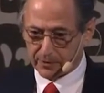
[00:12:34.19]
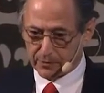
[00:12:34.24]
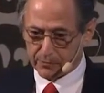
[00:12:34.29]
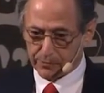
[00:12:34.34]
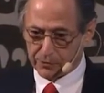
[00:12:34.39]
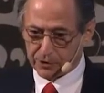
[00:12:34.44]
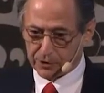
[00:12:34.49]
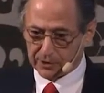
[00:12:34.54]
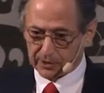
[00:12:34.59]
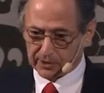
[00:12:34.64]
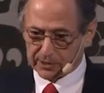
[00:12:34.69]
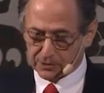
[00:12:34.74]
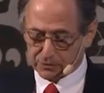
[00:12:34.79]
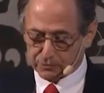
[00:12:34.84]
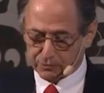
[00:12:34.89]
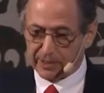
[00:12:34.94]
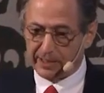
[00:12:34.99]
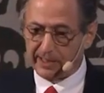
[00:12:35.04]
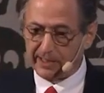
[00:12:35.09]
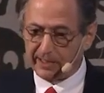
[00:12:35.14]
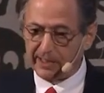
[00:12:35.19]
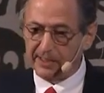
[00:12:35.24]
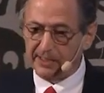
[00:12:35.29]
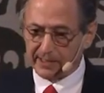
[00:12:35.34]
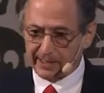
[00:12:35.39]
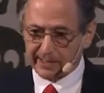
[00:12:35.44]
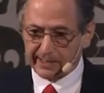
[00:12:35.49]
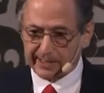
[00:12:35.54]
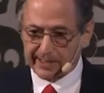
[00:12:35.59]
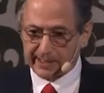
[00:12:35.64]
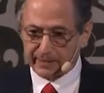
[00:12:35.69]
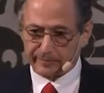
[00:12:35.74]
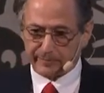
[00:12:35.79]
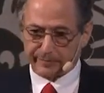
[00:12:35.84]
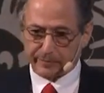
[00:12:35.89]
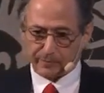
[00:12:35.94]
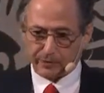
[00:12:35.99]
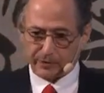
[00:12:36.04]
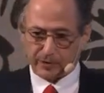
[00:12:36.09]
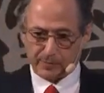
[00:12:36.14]
which is really easy in
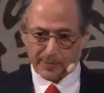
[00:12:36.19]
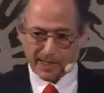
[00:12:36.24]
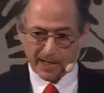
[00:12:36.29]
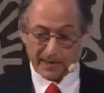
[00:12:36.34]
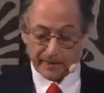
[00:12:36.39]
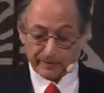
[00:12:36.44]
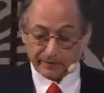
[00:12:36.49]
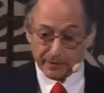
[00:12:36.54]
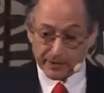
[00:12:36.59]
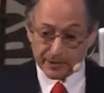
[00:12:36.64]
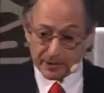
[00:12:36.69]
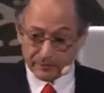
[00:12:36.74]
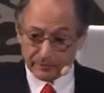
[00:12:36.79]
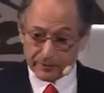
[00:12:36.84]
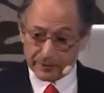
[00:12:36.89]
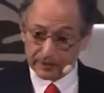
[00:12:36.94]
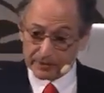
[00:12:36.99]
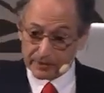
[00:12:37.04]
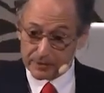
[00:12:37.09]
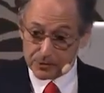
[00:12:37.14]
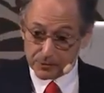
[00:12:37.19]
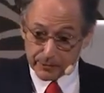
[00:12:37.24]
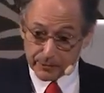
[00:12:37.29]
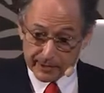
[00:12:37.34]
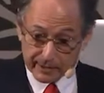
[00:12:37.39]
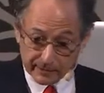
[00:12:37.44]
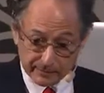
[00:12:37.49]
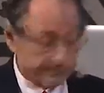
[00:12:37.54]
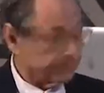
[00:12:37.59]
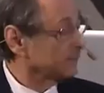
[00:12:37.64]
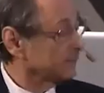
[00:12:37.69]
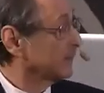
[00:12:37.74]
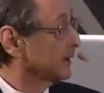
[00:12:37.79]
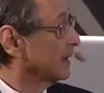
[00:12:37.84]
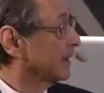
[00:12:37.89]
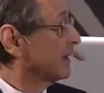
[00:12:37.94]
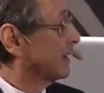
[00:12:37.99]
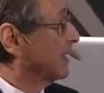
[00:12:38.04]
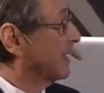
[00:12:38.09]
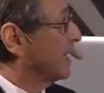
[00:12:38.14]
California, but I think very difficult in Sweden.
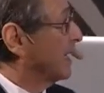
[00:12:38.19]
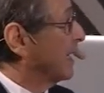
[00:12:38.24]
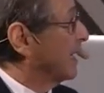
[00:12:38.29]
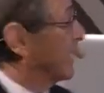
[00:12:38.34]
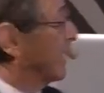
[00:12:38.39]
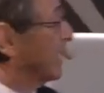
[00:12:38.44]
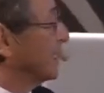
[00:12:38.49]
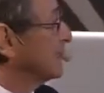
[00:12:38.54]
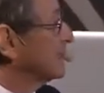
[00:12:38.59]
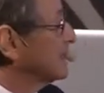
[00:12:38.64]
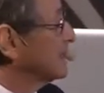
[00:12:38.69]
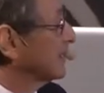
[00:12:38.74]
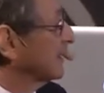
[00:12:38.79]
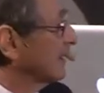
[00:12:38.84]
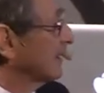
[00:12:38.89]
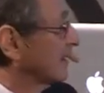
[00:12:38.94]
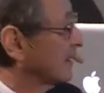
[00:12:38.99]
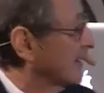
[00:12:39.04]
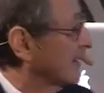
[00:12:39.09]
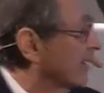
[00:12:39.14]
And in